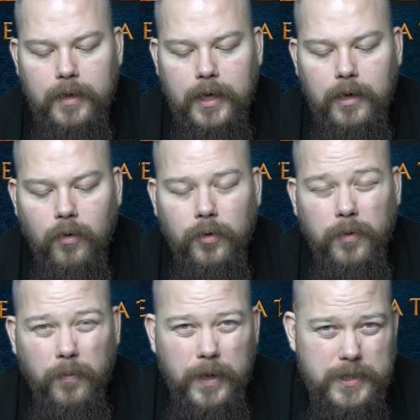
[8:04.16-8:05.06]
the Lord
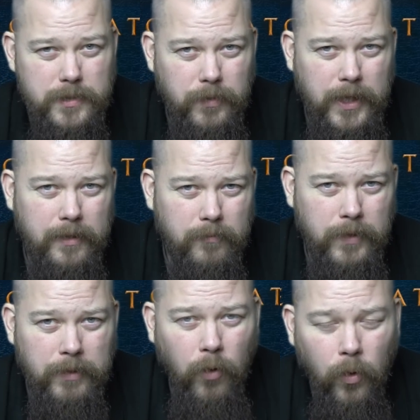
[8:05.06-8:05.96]
of the West,
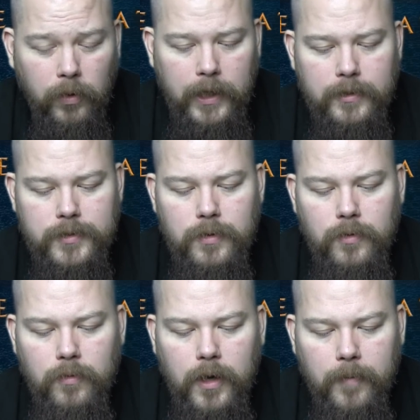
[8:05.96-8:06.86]
re-rolling
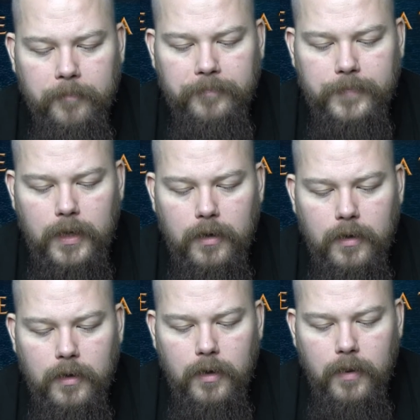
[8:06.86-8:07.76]
to.
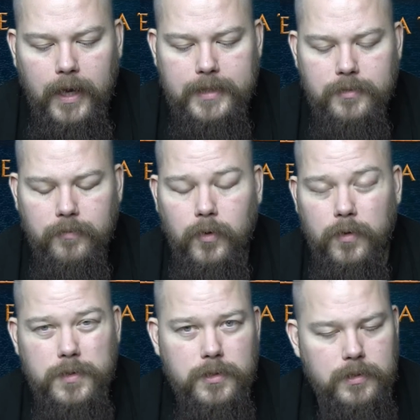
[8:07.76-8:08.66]
That's of
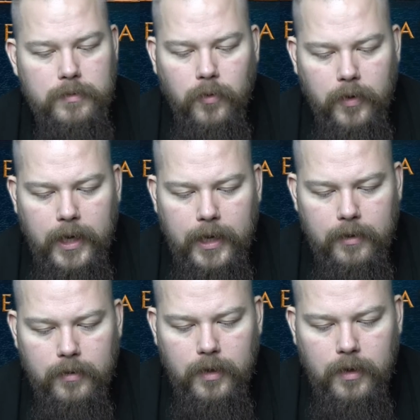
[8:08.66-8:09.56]
course not
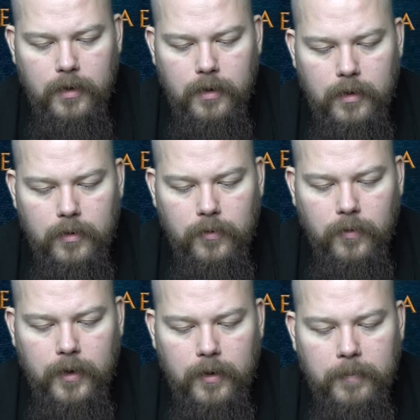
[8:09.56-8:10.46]

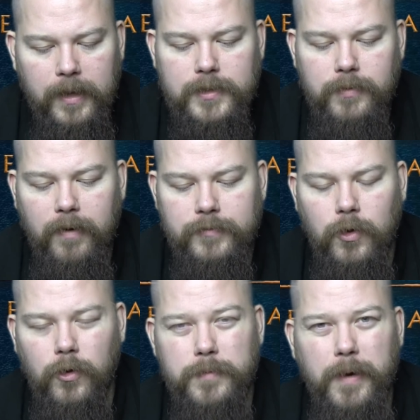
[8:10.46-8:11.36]
an ability we have
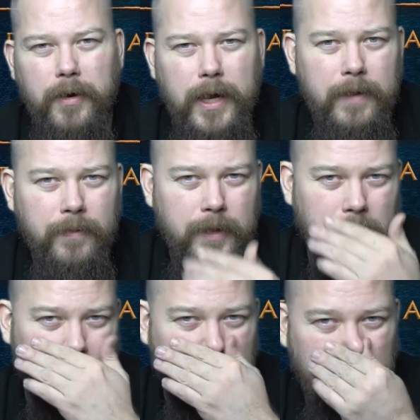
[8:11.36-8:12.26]
talked about in
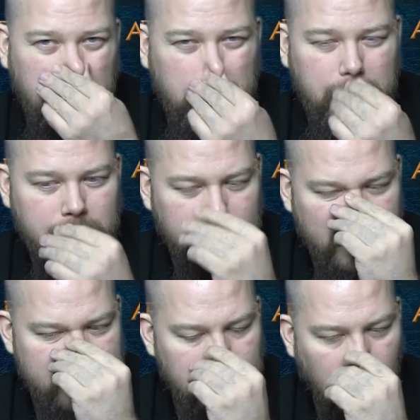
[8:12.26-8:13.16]

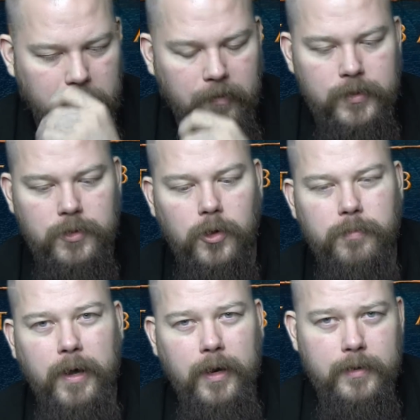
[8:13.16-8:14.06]
this army. We talked
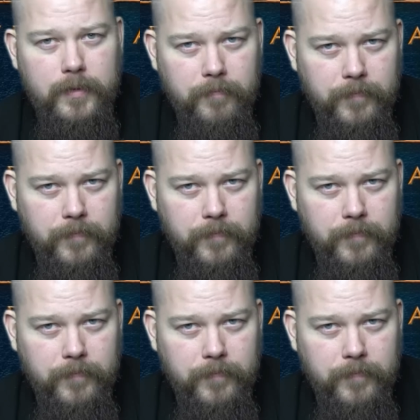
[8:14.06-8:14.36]
about it